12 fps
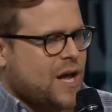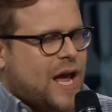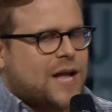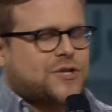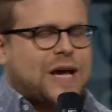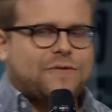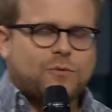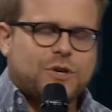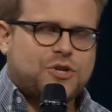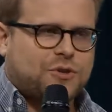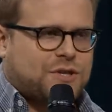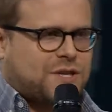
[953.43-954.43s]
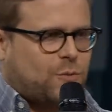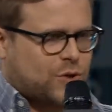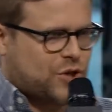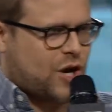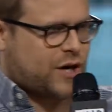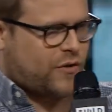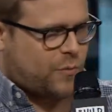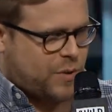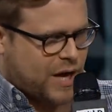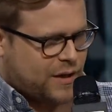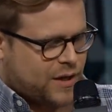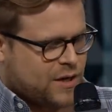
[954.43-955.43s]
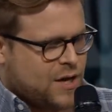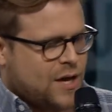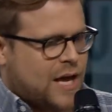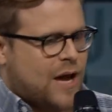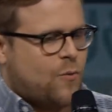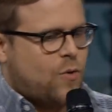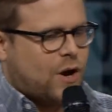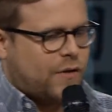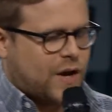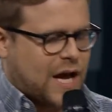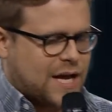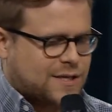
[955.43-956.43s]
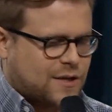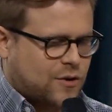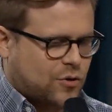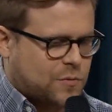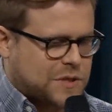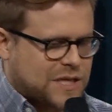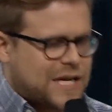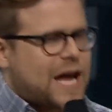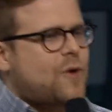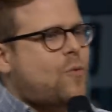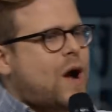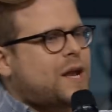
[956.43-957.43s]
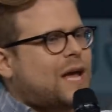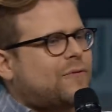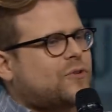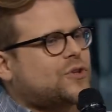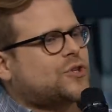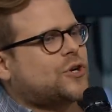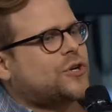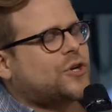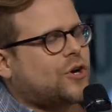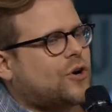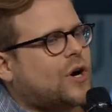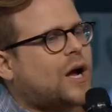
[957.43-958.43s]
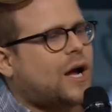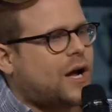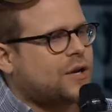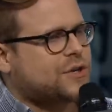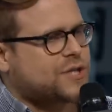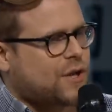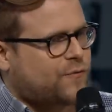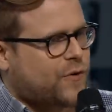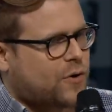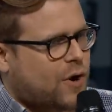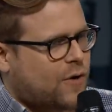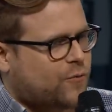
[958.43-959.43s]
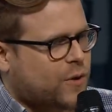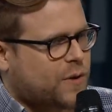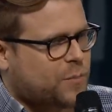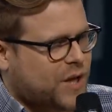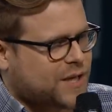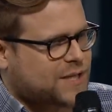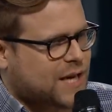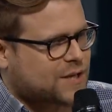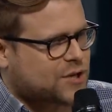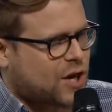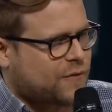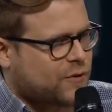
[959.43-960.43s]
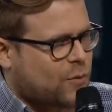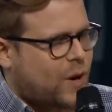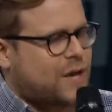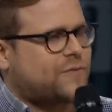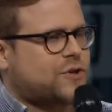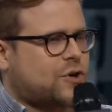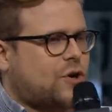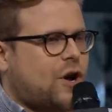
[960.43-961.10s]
And so after we shoot the scene, we're talking to the pilot, and one of the guys in the group says, hey, why do you have to turn your, uh, your cell phone off when the plane takes off? You know, why do you have to turn